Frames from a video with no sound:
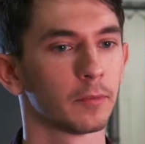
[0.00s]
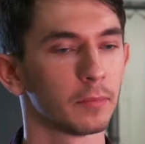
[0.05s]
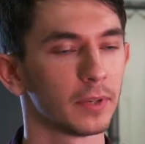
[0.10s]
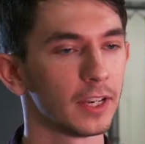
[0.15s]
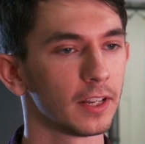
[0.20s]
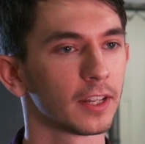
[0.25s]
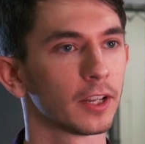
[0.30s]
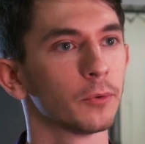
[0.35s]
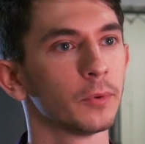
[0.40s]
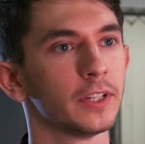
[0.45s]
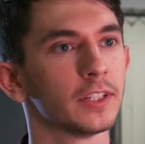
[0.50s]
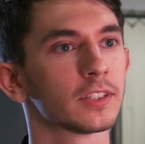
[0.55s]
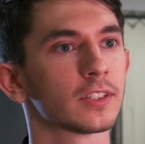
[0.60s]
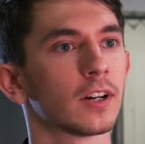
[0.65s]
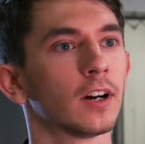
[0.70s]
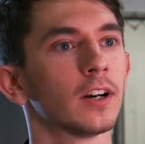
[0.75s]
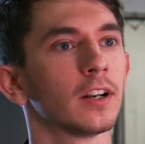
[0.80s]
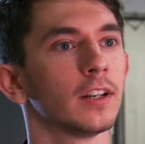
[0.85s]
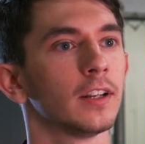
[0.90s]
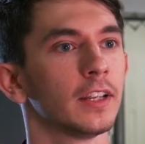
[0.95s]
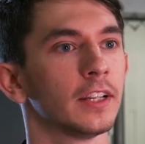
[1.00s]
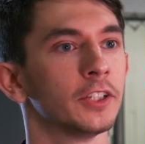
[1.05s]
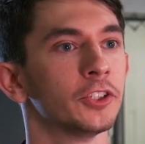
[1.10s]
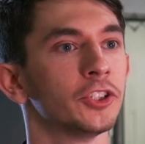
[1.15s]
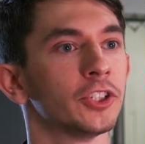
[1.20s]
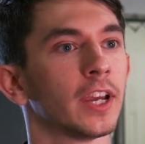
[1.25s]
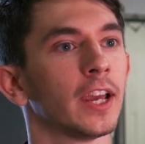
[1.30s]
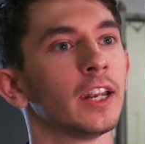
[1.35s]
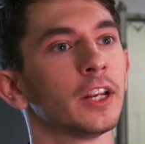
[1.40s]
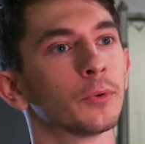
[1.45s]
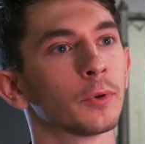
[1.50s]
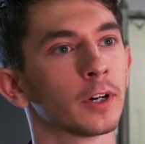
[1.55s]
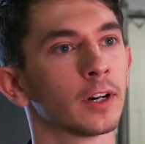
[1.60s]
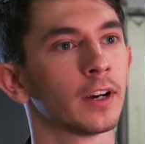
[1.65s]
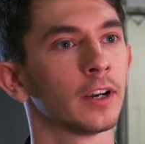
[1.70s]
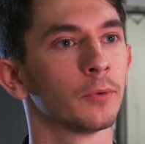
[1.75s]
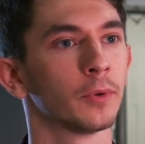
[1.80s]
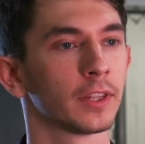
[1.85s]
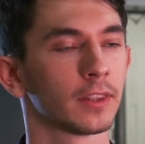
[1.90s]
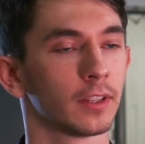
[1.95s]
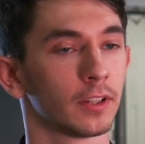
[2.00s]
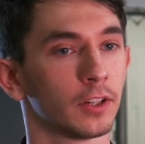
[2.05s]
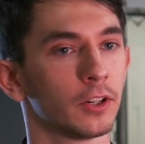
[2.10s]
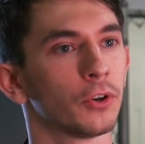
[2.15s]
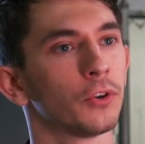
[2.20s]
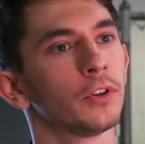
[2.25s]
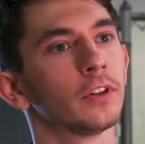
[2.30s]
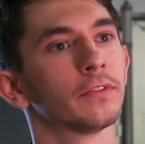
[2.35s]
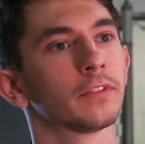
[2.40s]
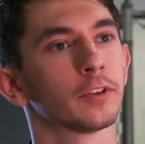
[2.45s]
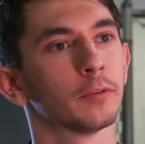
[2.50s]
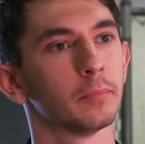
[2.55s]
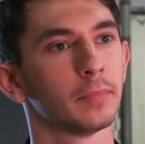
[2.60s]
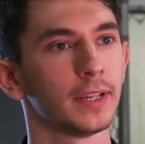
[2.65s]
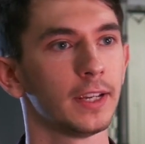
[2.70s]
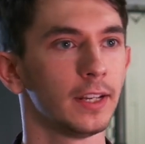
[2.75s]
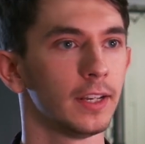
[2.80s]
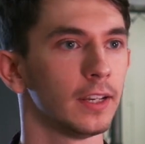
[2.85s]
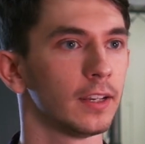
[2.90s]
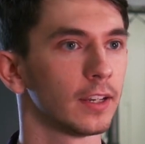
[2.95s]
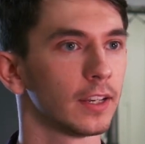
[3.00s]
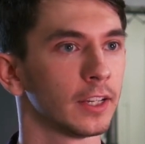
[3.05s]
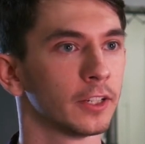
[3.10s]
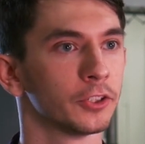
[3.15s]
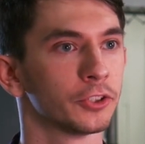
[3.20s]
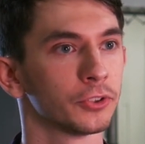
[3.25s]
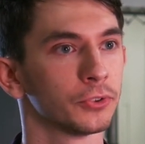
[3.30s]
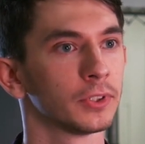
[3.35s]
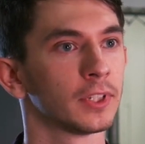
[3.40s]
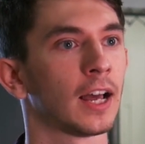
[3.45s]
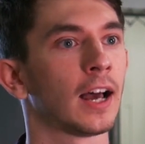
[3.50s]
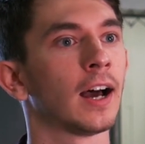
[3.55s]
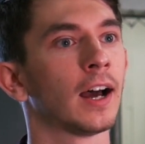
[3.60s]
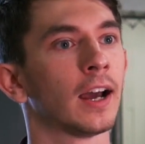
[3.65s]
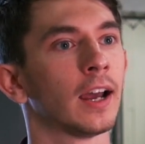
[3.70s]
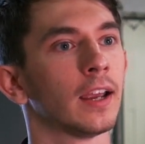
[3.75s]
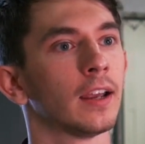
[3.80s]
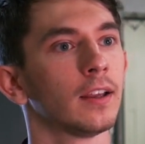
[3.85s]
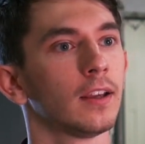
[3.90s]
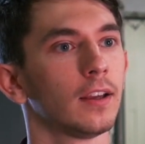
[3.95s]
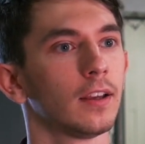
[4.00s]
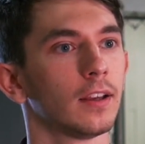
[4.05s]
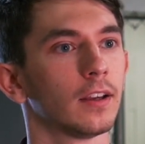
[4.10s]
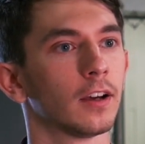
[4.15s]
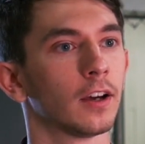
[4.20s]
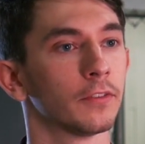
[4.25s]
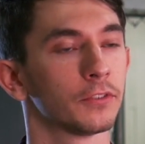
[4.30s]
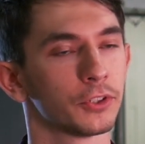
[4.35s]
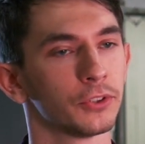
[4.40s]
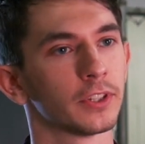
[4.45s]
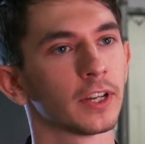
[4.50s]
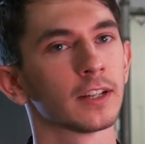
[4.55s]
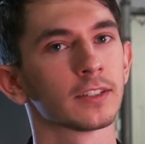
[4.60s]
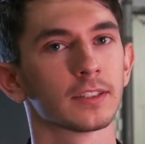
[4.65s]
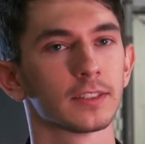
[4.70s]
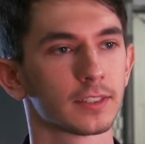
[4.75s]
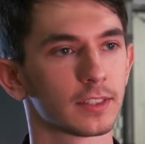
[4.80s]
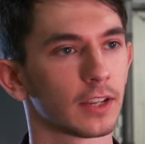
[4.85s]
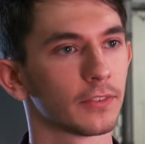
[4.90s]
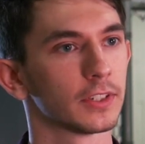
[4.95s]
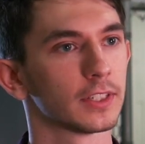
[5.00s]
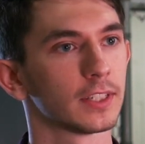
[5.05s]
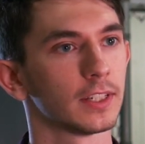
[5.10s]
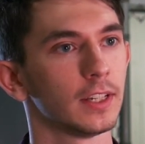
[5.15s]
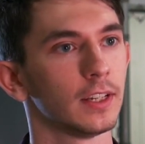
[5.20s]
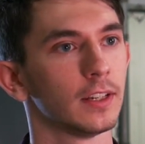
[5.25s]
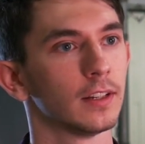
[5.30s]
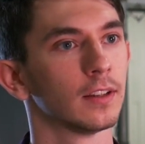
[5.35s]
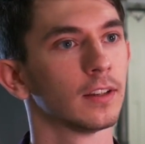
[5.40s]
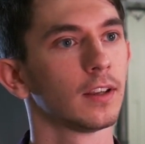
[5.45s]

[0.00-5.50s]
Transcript: Being that we started in January with the goal of competing in July of 2017,